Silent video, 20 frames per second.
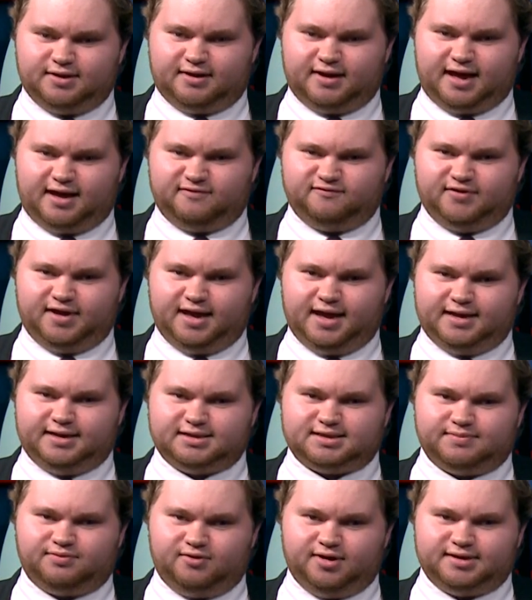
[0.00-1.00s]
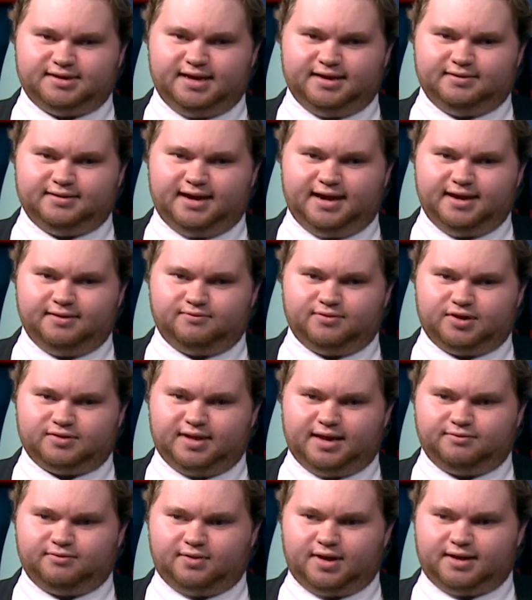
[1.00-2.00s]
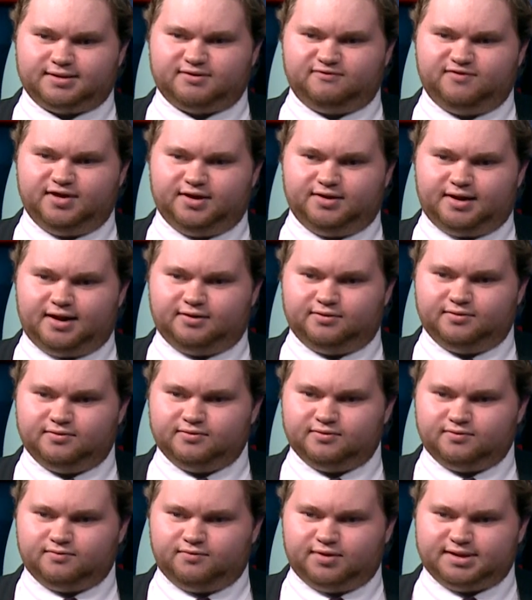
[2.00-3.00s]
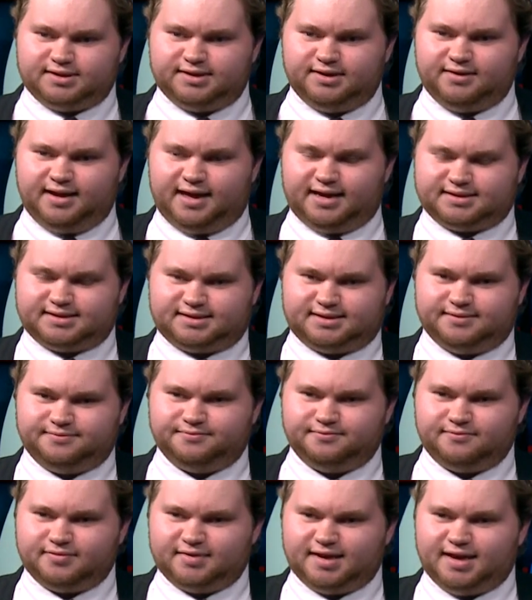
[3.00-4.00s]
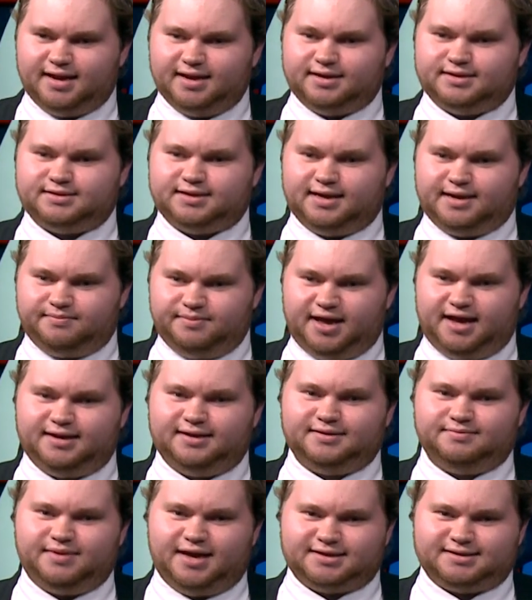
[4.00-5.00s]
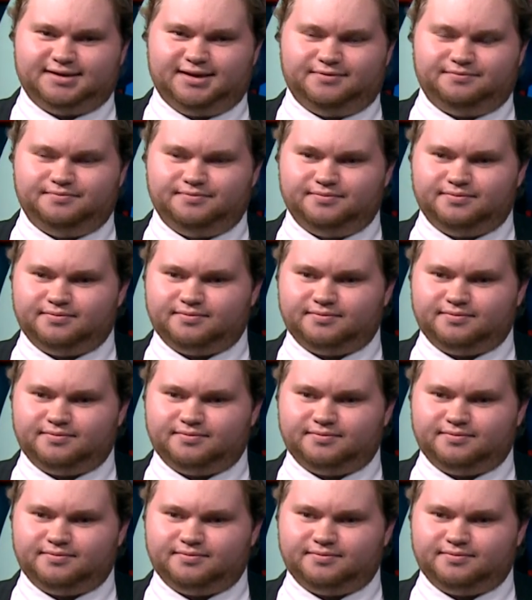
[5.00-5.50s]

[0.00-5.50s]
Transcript: have a disappointing night where they will have to figure out what to do next. Jake and Ben, back to you.